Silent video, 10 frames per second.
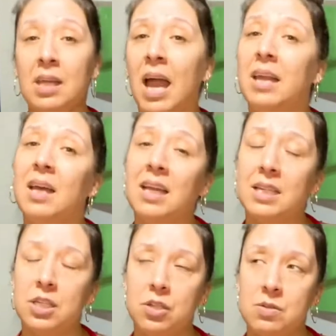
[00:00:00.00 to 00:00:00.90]
and I
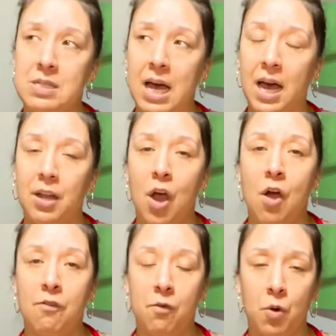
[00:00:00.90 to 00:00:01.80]
like to use that
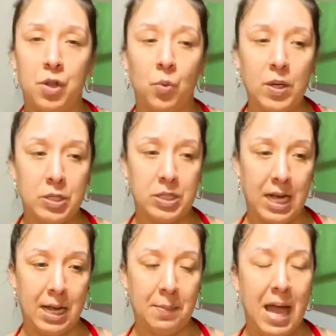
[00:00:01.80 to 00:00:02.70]
for the winter
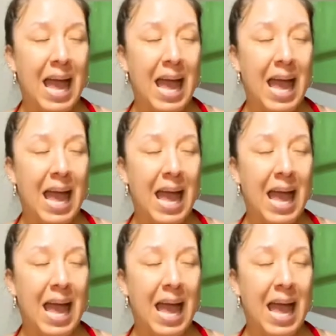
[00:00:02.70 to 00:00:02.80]
time.